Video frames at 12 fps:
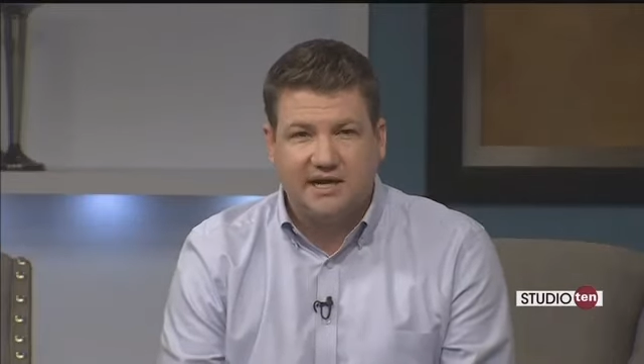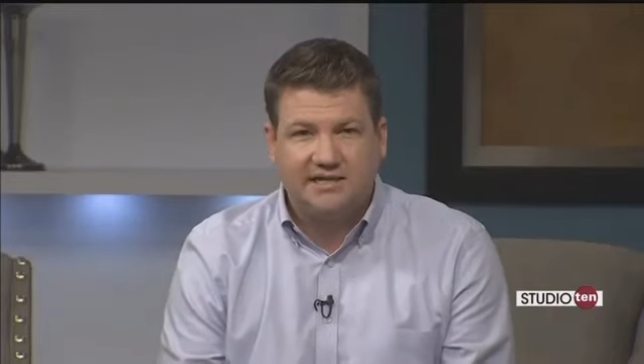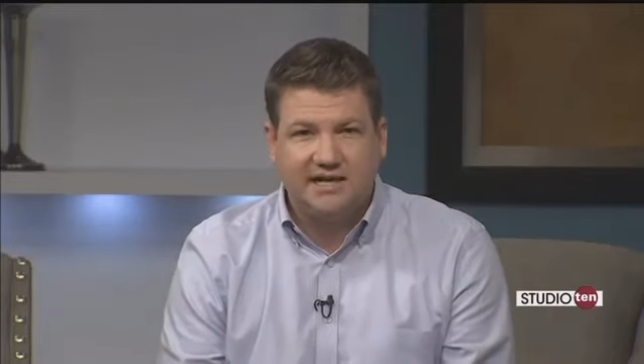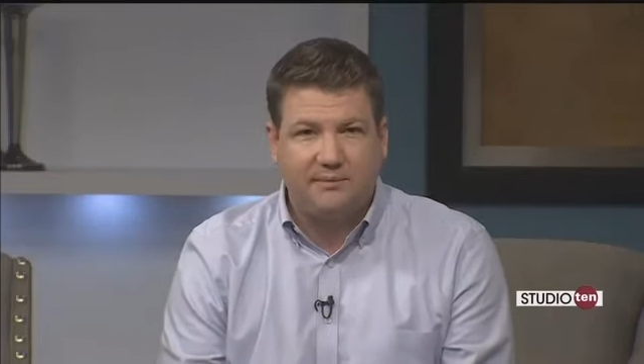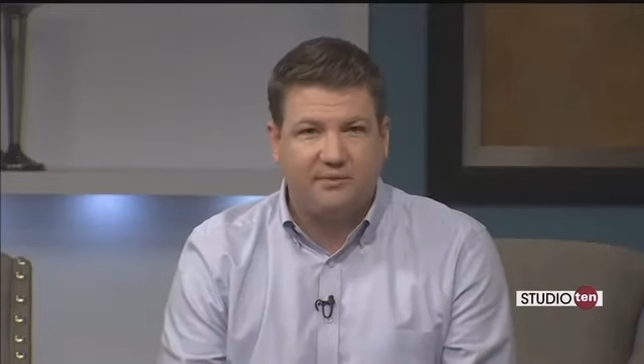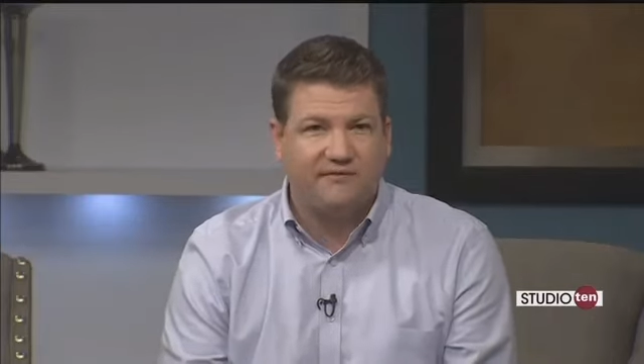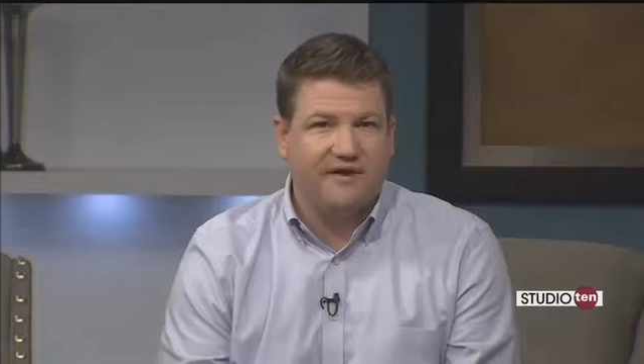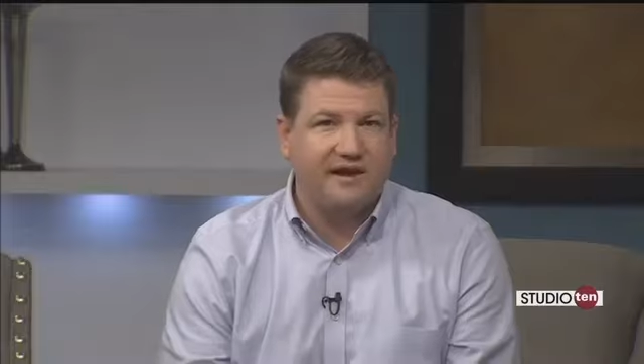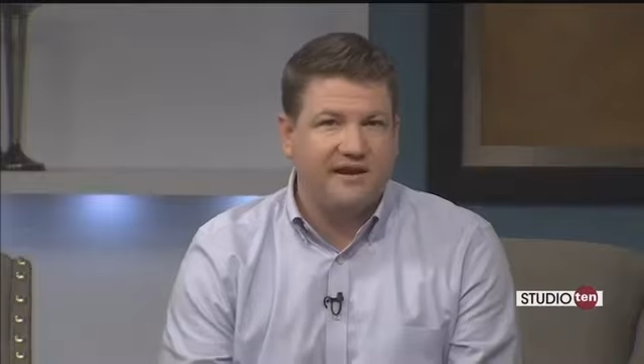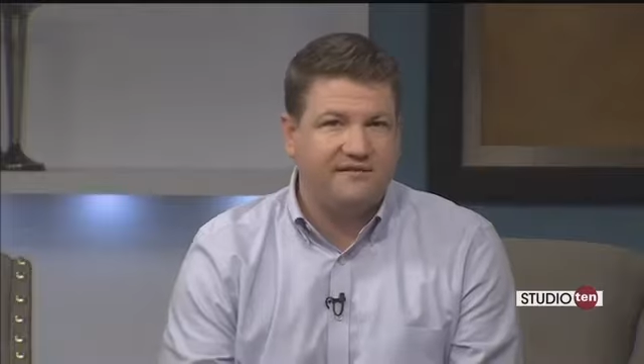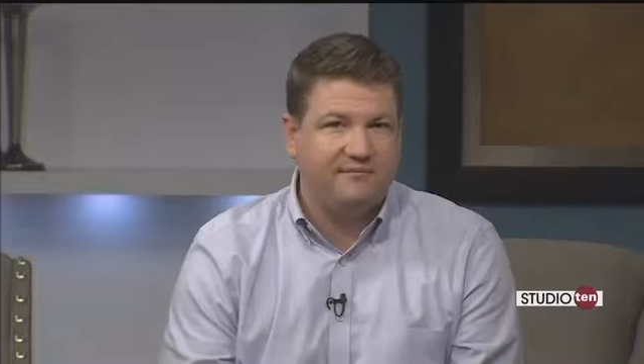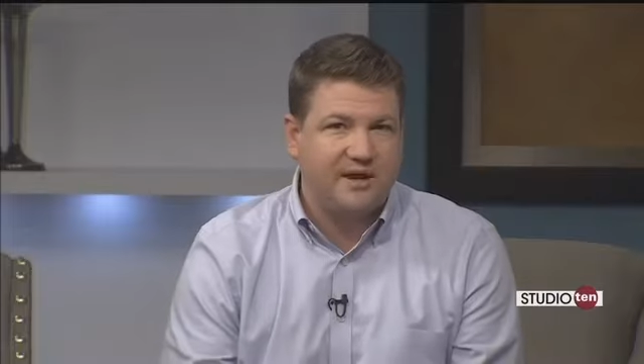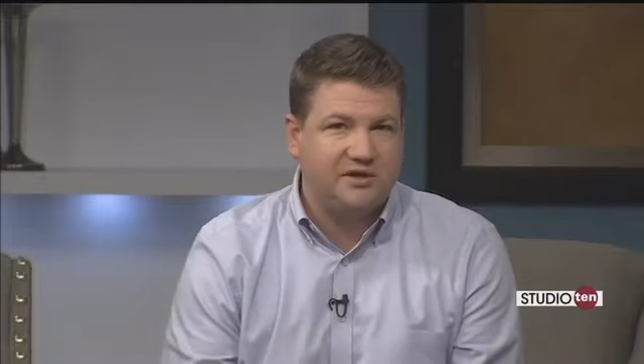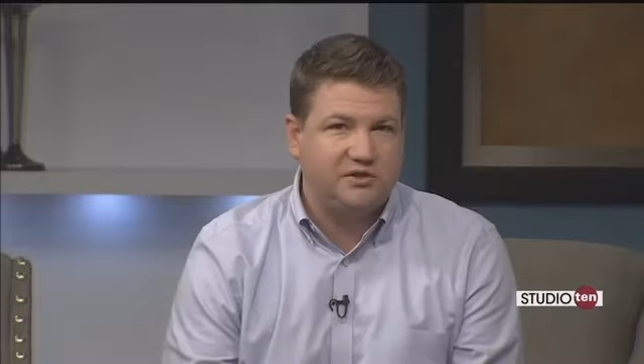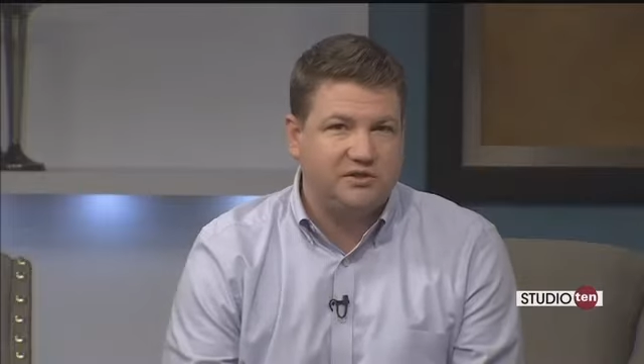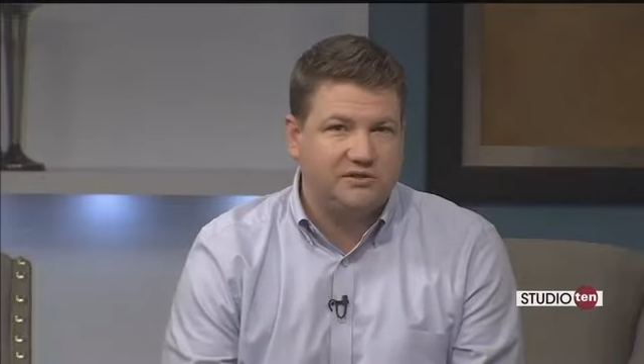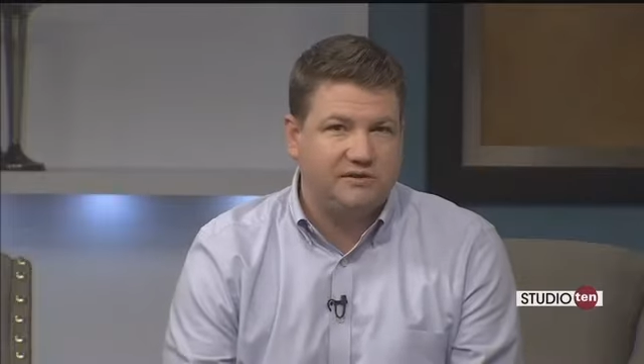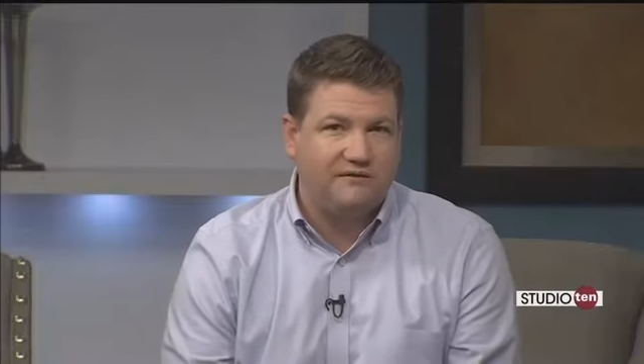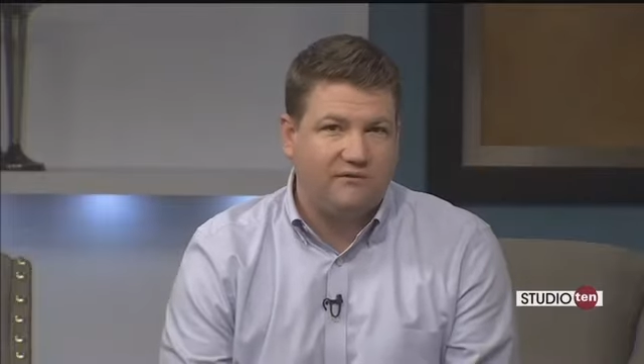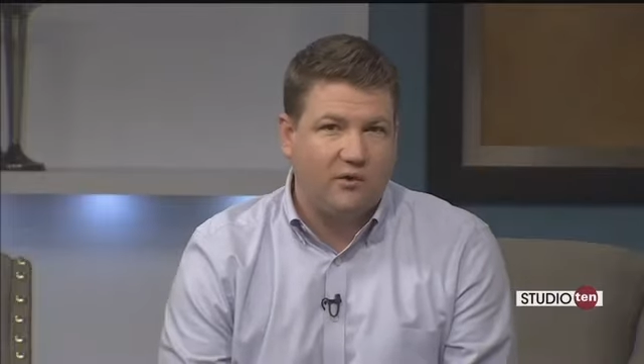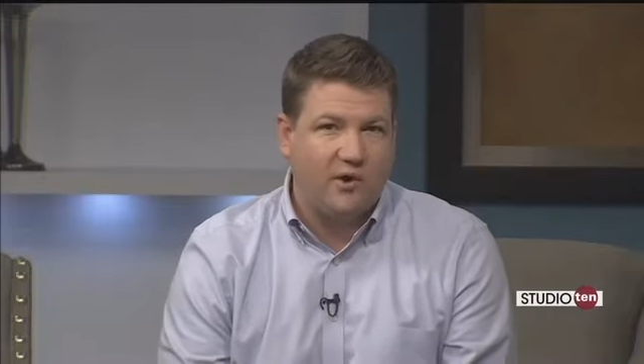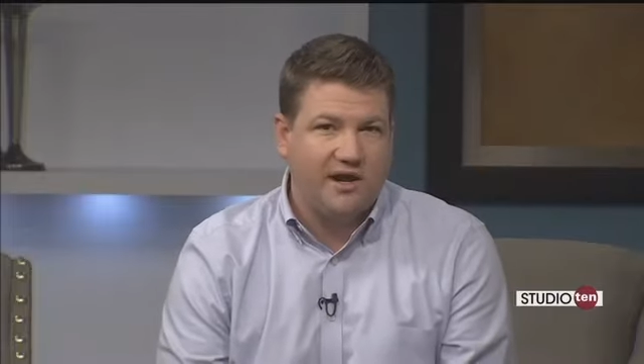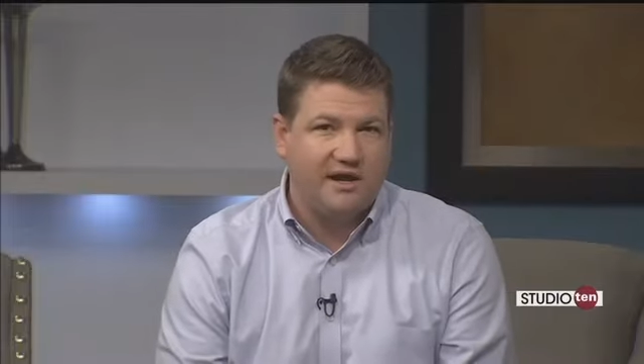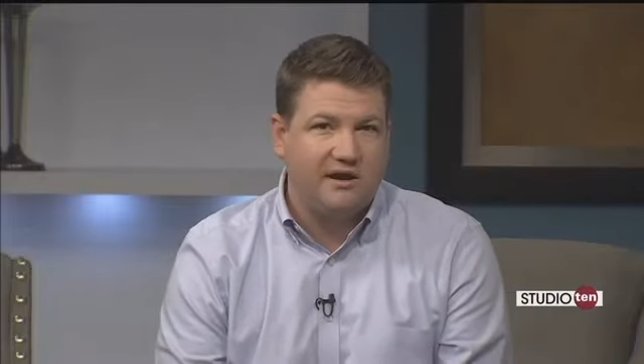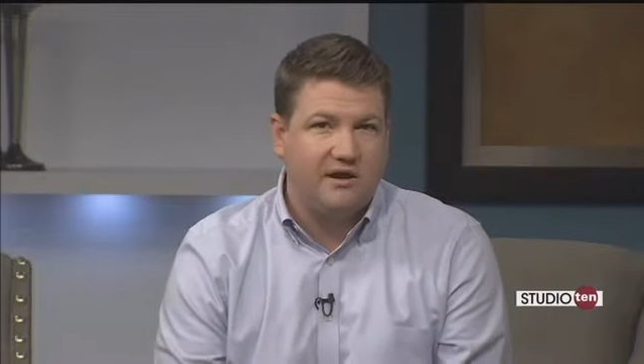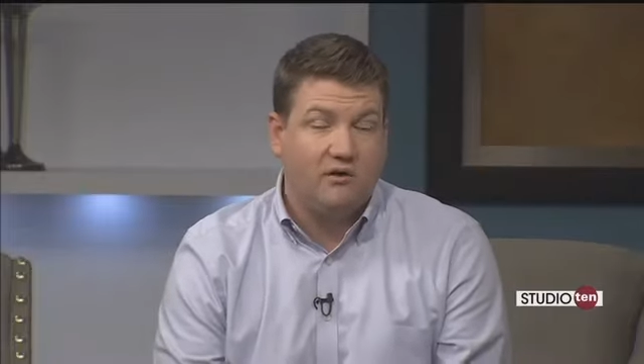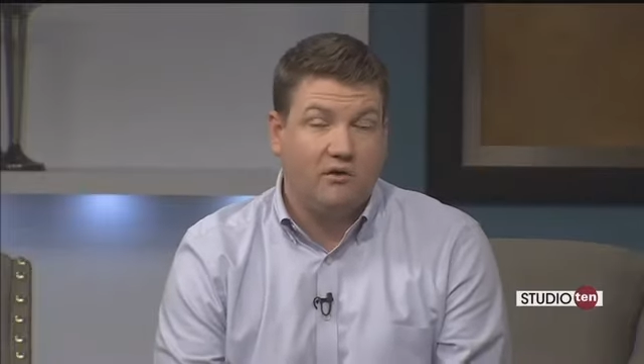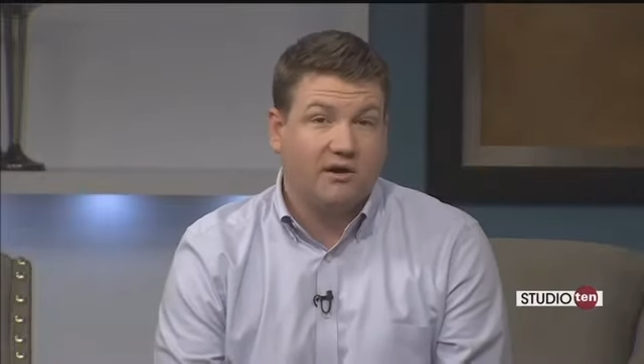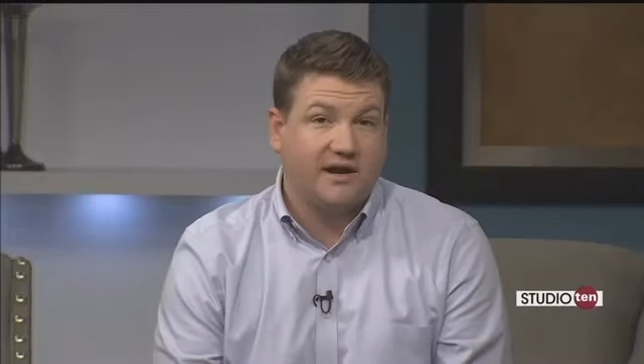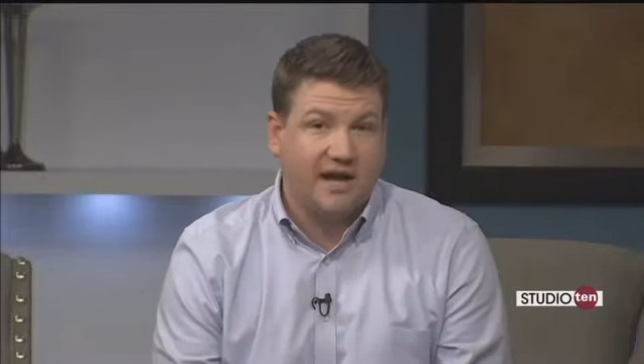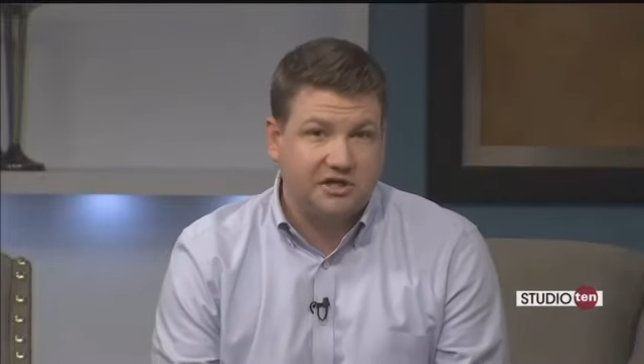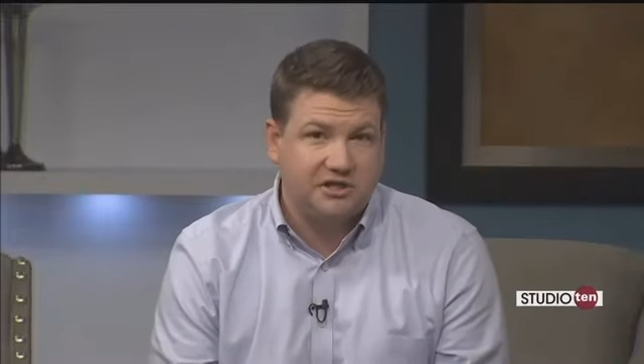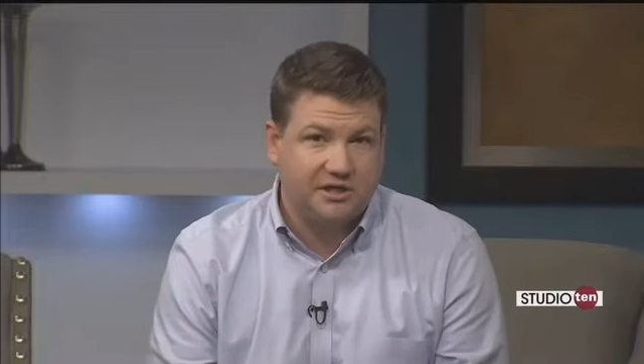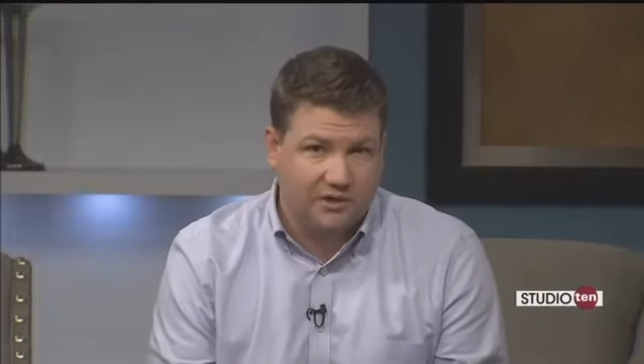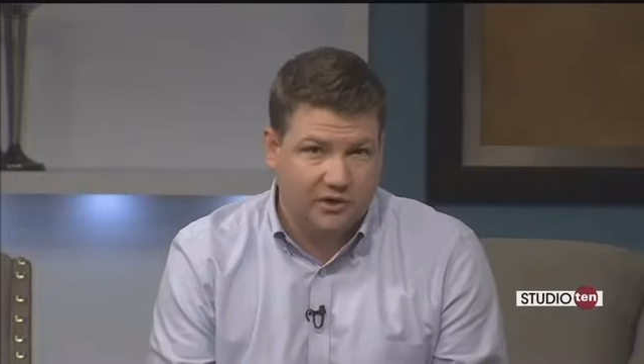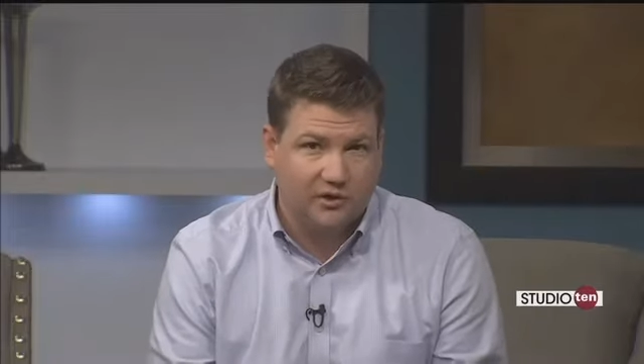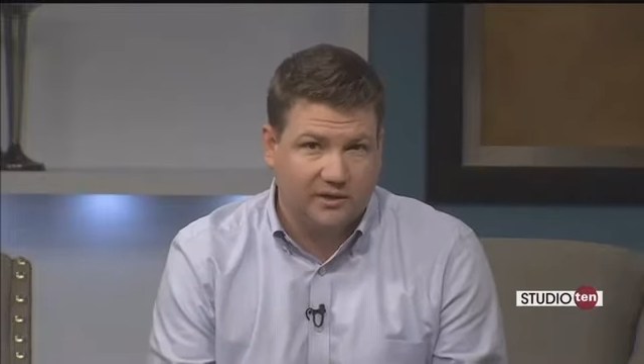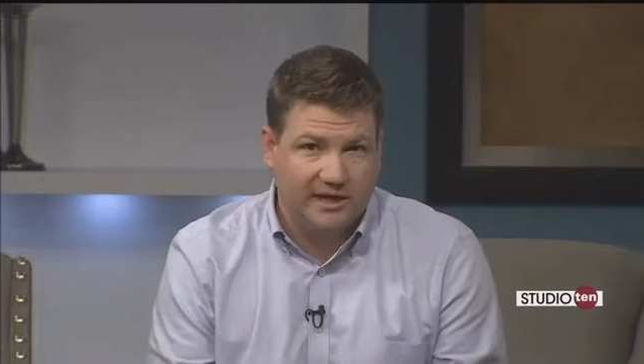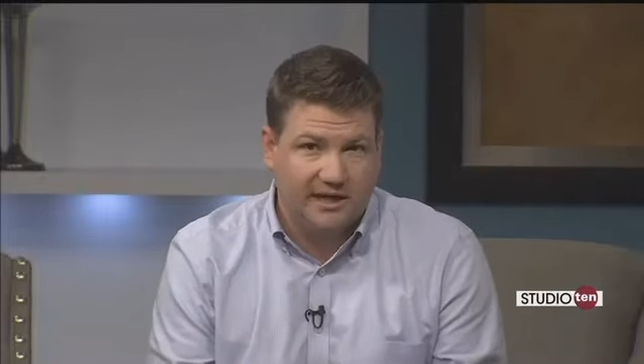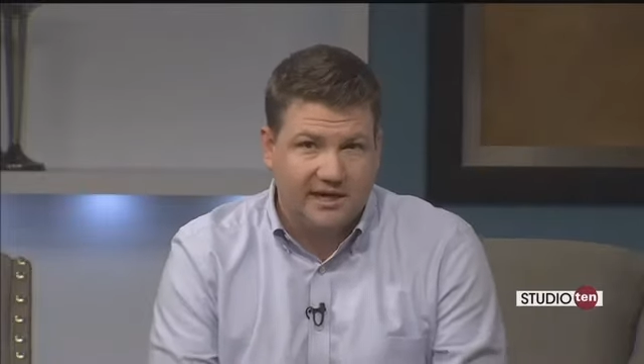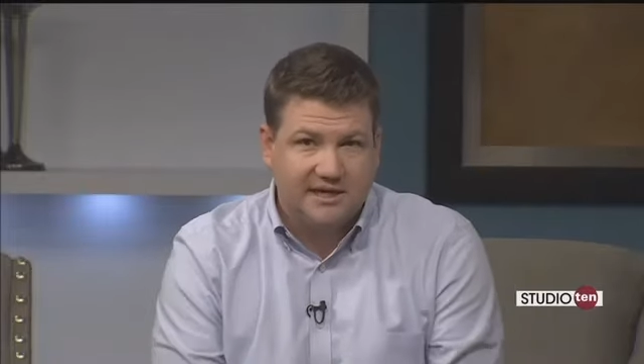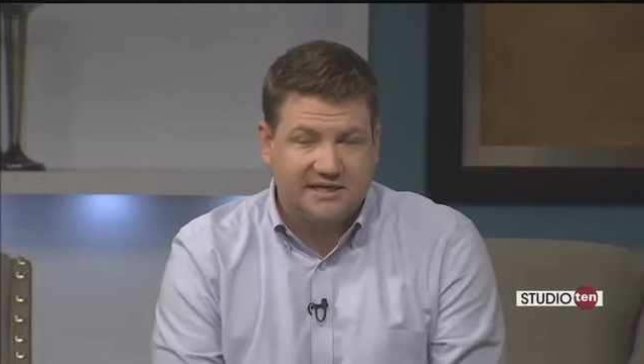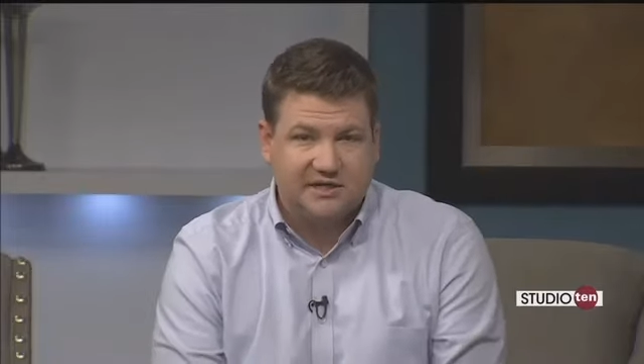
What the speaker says: and take preventative measures to avoid it or catch it early.